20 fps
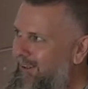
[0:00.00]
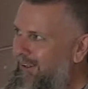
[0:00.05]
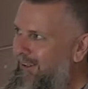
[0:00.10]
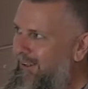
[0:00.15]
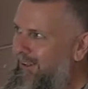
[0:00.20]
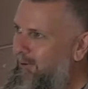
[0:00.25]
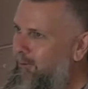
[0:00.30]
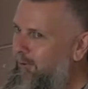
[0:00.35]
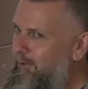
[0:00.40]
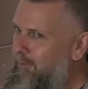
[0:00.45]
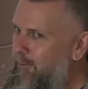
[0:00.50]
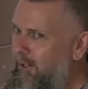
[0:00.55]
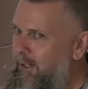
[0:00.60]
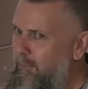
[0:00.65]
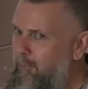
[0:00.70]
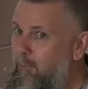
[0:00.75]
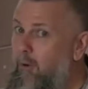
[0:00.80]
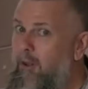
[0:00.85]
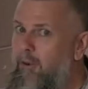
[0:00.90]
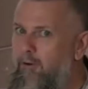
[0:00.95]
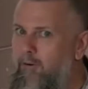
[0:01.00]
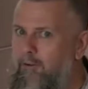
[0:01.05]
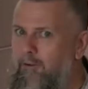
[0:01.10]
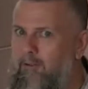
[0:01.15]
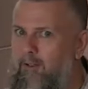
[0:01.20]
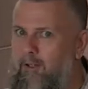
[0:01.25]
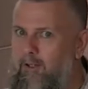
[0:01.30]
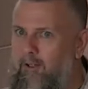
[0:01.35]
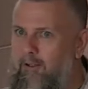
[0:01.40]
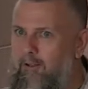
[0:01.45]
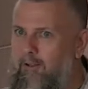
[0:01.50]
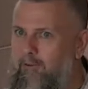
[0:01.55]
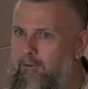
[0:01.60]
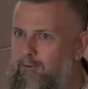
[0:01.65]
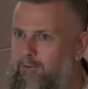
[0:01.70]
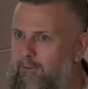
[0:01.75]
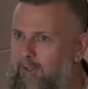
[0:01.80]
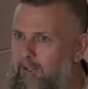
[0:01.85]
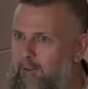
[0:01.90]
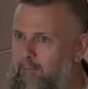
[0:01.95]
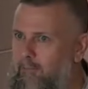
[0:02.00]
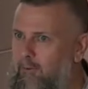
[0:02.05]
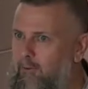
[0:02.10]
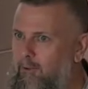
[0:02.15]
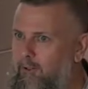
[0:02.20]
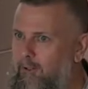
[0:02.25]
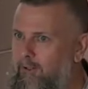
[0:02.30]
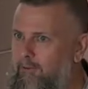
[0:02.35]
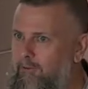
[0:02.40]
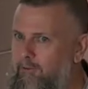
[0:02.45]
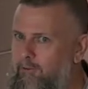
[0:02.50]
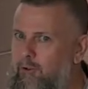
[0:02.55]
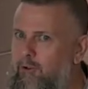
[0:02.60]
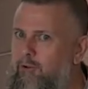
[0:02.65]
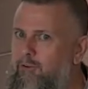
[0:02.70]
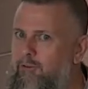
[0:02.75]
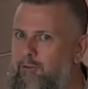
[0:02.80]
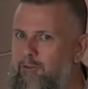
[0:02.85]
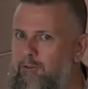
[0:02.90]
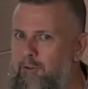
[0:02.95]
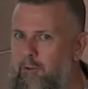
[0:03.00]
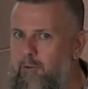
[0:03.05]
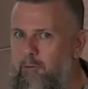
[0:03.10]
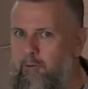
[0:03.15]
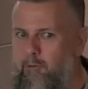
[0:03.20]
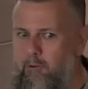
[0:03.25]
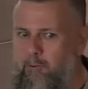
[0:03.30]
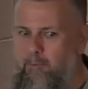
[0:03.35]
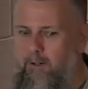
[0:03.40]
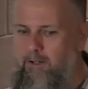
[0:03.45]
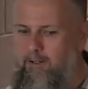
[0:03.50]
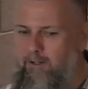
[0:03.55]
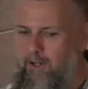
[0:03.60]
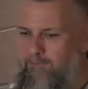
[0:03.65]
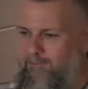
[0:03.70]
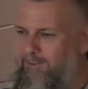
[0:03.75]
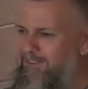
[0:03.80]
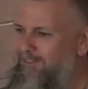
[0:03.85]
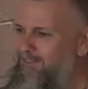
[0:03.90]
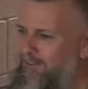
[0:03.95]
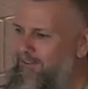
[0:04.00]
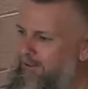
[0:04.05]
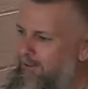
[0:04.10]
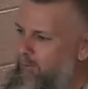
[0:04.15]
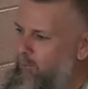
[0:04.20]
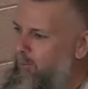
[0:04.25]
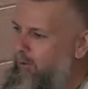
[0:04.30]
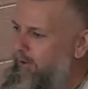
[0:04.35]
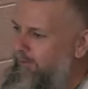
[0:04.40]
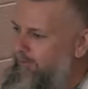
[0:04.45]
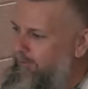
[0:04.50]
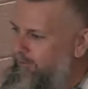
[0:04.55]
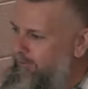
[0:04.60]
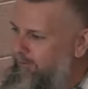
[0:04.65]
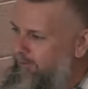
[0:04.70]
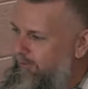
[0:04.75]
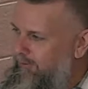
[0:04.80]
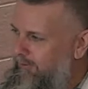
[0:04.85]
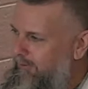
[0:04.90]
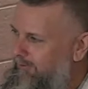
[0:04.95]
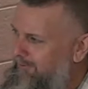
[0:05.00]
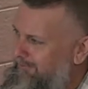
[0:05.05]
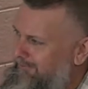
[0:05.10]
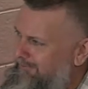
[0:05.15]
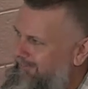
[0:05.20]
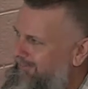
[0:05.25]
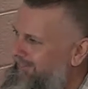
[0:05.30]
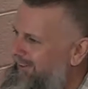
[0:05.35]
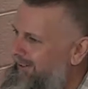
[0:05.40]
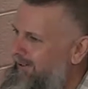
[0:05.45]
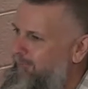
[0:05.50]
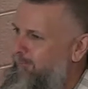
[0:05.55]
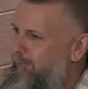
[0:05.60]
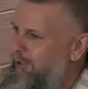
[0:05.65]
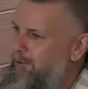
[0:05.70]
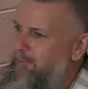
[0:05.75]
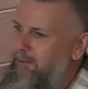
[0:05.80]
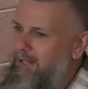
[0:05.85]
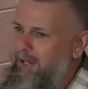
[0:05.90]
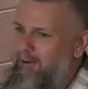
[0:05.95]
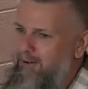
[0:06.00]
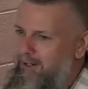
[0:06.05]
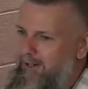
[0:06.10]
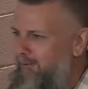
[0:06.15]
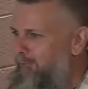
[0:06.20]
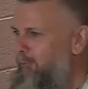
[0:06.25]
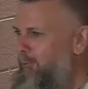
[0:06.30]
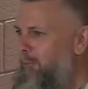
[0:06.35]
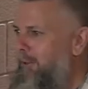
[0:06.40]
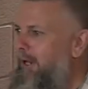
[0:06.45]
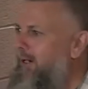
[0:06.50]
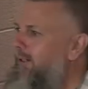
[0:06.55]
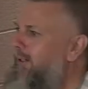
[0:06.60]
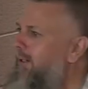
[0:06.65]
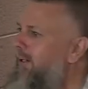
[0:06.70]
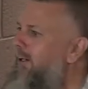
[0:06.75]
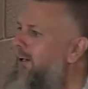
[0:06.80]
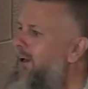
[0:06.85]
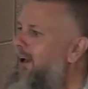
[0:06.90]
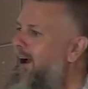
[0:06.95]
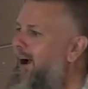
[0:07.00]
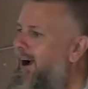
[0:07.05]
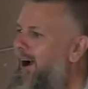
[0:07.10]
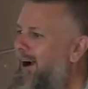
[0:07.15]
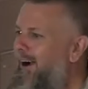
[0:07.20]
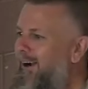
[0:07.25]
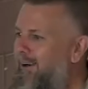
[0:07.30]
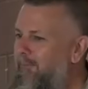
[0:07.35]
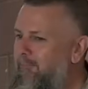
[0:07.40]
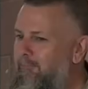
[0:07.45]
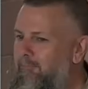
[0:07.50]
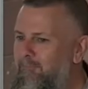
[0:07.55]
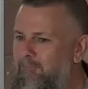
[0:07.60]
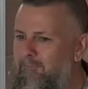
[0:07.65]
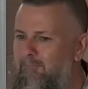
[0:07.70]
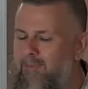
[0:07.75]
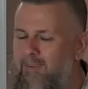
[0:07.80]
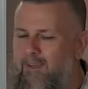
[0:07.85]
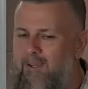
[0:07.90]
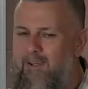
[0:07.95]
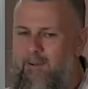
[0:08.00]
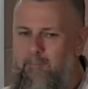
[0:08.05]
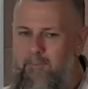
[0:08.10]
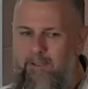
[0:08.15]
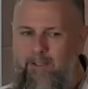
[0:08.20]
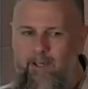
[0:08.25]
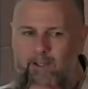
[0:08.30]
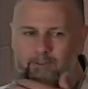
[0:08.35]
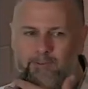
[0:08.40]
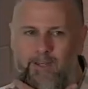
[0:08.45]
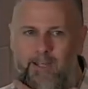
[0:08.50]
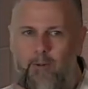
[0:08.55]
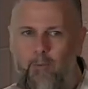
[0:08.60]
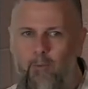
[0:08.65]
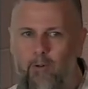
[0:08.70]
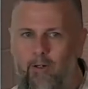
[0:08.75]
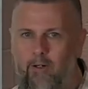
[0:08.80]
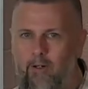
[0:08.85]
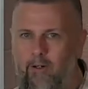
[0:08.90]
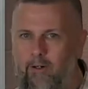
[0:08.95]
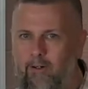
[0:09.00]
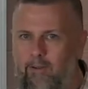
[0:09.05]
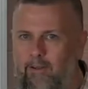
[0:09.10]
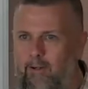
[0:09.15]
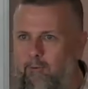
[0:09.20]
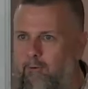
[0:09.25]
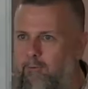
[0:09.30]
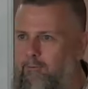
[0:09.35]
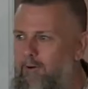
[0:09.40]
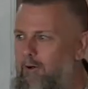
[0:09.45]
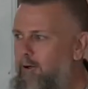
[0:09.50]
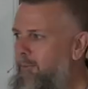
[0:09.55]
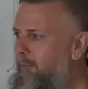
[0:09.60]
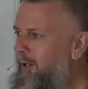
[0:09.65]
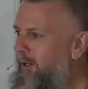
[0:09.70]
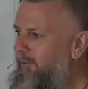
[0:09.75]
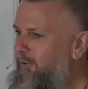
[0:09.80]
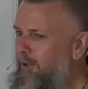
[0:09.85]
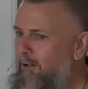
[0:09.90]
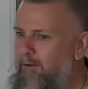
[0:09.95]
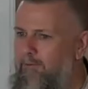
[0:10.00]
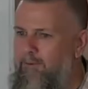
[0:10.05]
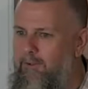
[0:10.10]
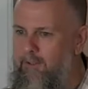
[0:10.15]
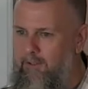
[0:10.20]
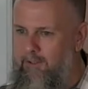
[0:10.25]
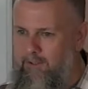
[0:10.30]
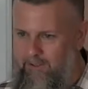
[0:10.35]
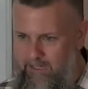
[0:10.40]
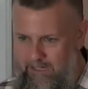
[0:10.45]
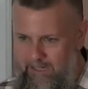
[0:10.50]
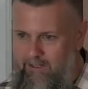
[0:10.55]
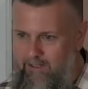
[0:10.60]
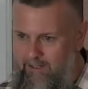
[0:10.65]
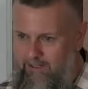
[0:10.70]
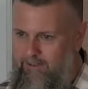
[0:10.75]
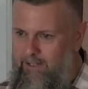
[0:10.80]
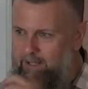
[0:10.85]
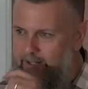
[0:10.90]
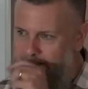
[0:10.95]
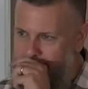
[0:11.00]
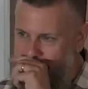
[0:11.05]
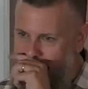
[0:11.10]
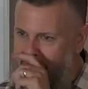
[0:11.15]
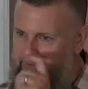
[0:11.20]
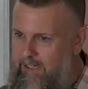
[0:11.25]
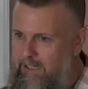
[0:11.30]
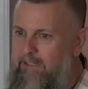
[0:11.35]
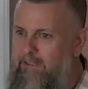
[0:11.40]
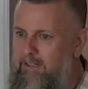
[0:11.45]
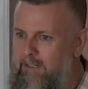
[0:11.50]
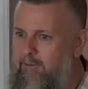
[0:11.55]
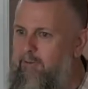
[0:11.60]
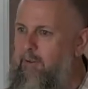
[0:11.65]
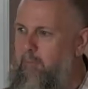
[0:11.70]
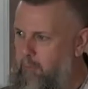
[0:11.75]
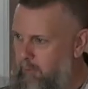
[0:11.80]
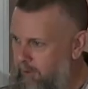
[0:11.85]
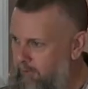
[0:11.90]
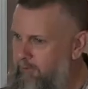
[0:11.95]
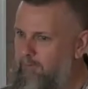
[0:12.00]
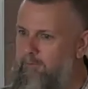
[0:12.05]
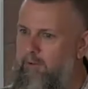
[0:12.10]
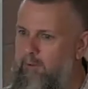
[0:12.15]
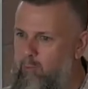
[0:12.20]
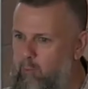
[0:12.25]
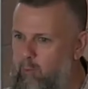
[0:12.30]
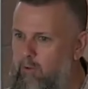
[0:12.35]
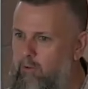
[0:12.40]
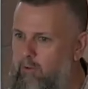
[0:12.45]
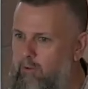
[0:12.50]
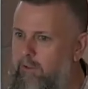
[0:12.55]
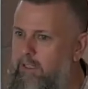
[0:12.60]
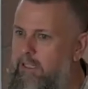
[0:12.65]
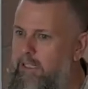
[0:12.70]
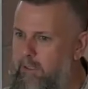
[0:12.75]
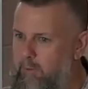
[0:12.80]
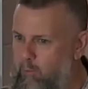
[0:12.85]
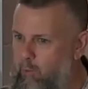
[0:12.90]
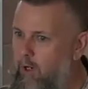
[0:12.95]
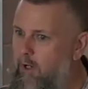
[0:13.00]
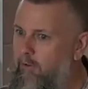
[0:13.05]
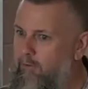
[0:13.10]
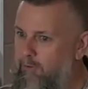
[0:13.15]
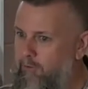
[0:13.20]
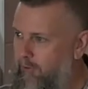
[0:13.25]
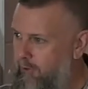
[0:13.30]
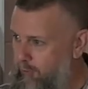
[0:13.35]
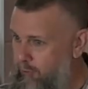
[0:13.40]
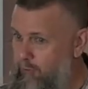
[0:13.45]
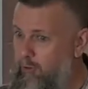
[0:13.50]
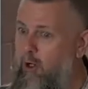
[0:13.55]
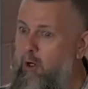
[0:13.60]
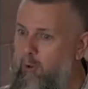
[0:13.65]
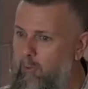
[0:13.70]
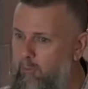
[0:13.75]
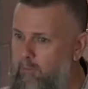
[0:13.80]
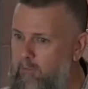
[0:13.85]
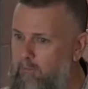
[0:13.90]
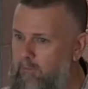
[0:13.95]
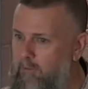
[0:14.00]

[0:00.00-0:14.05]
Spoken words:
It was my brother-in-law's his church's youth group. I visited it once, and it freaked me out, and I never went back, because they were very much of the kind of like that. Like Satan is the prince of this world. He runs the show.